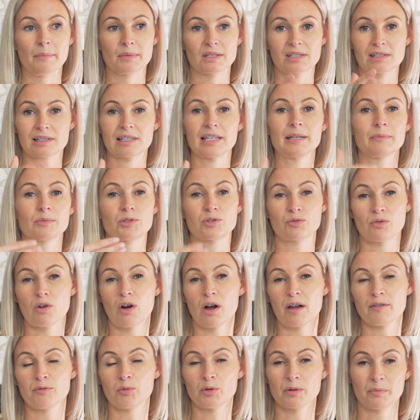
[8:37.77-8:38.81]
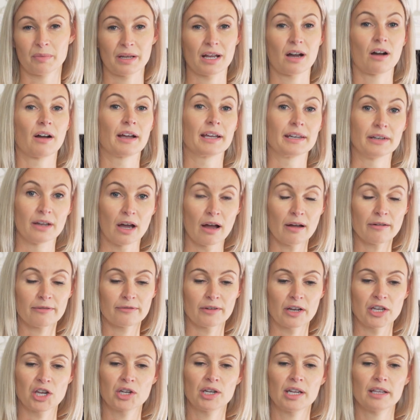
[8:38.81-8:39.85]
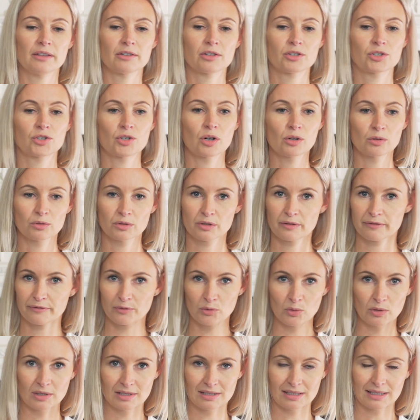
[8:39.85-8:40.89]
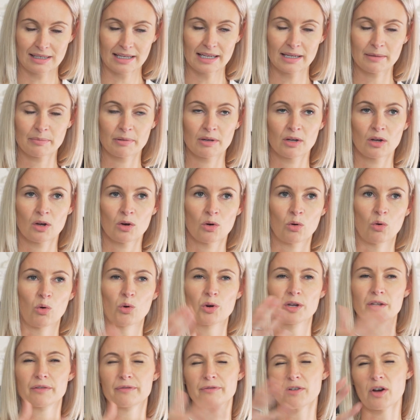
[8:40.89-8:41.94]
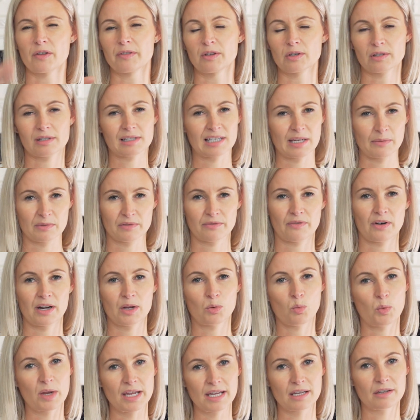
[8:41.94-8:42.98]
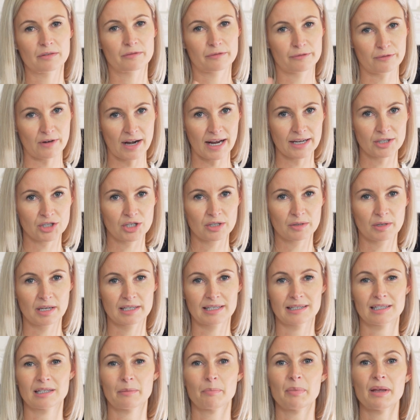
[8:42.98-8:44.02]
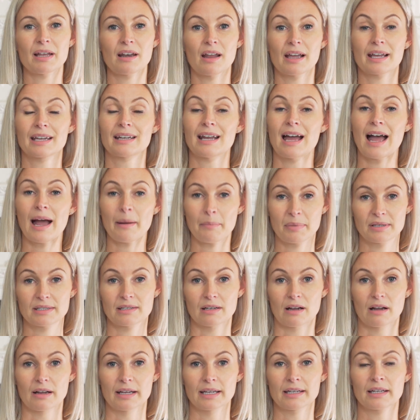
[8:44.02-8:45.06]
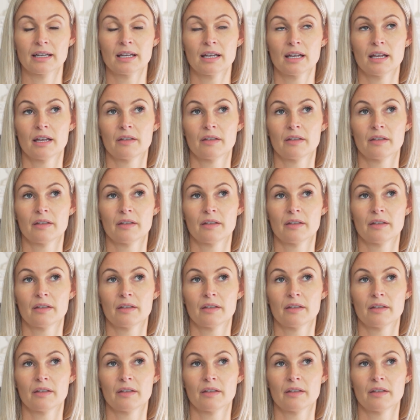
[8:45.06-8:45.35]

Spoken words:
sleep drive wouldn't be high enough, and you'd either struggle to fall asleep or you'd find that your sleep was very weak and fractured, because it's a bit like an appetite,